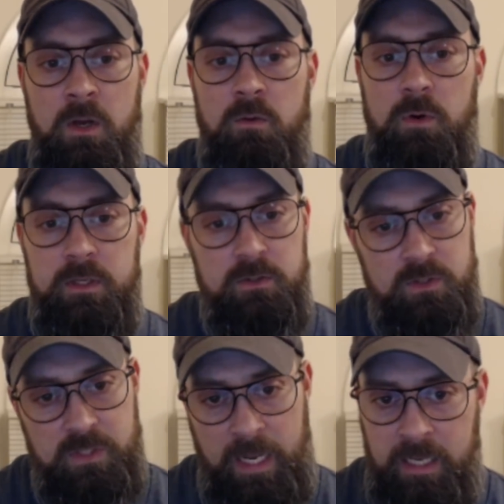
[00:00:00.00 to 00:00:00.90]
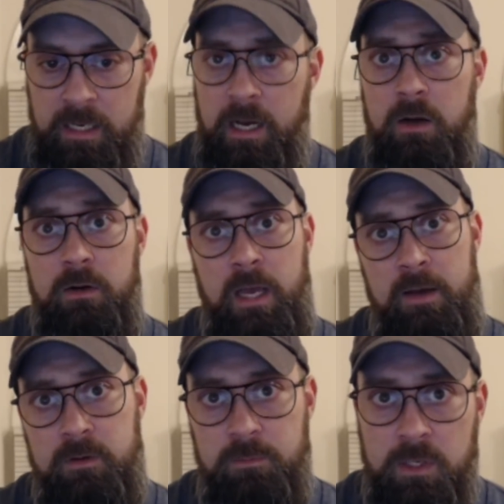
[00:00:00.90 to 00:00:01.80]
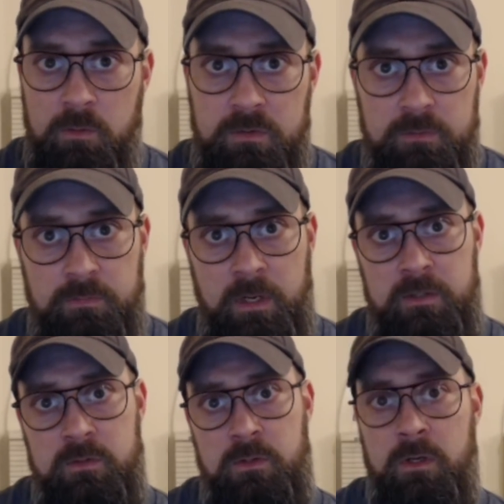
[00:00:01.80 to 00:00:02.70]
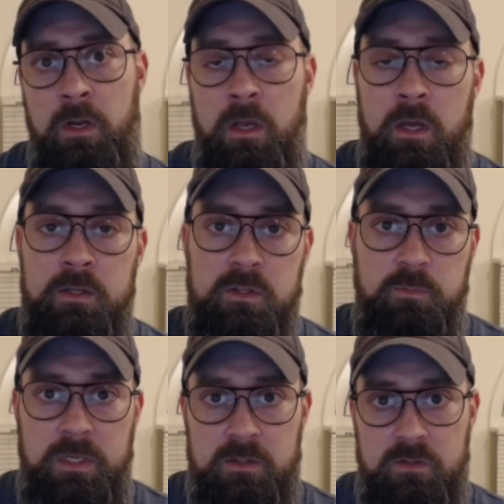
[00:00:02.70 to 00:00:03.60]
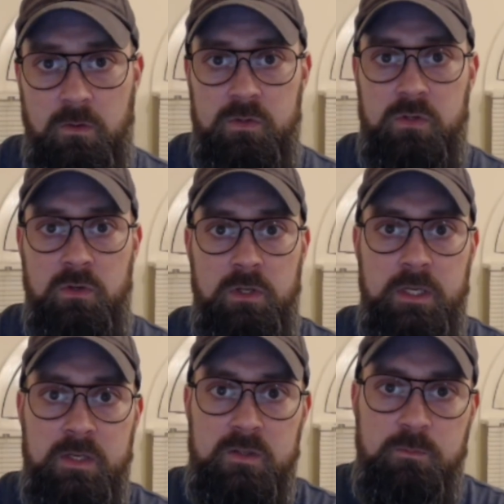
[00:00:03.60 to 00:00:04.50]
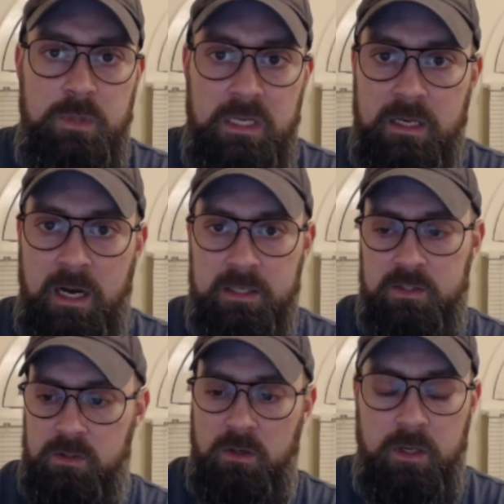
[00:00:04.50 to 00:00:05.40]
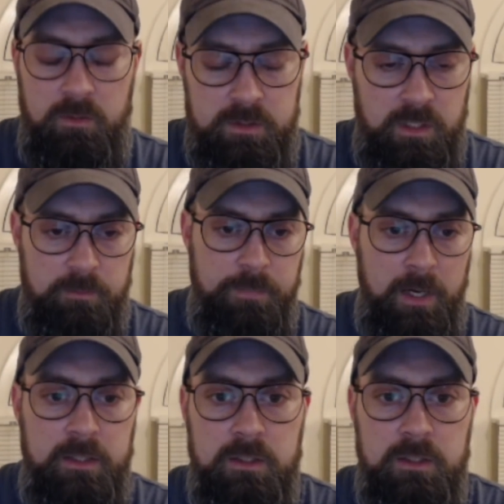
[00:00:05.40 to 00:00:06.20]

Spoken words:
when you're just hanging out, having a beer with your friends, or just being social, is being conscious. Okay, where's that button?